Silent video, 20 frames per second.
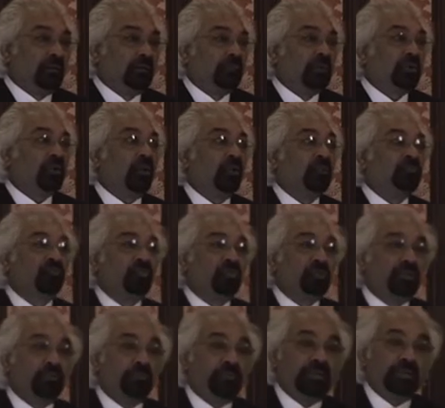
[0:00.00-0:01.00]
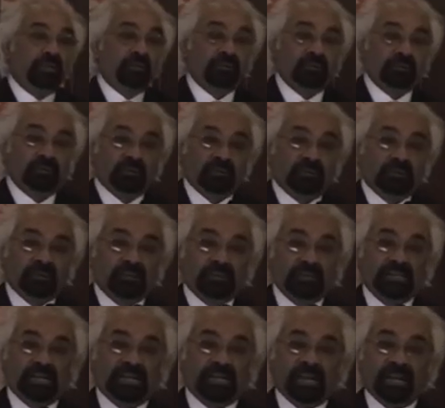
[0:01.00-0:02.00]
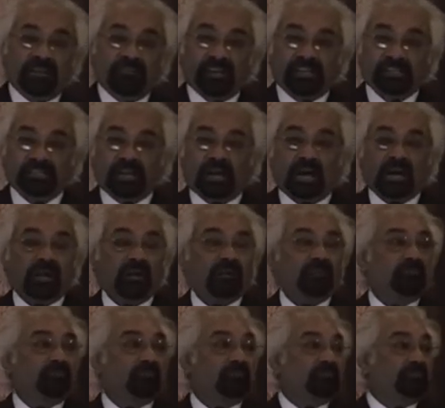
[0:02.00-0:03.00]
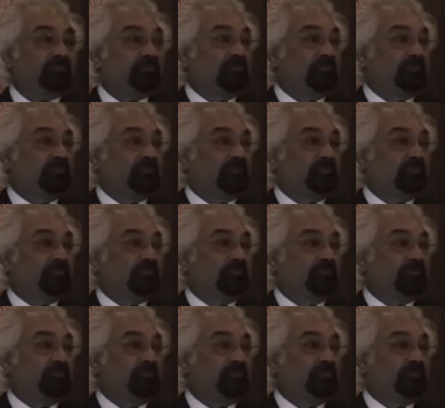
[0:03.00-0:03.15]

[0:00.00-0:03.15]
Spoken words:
But also give me Jet Airways card.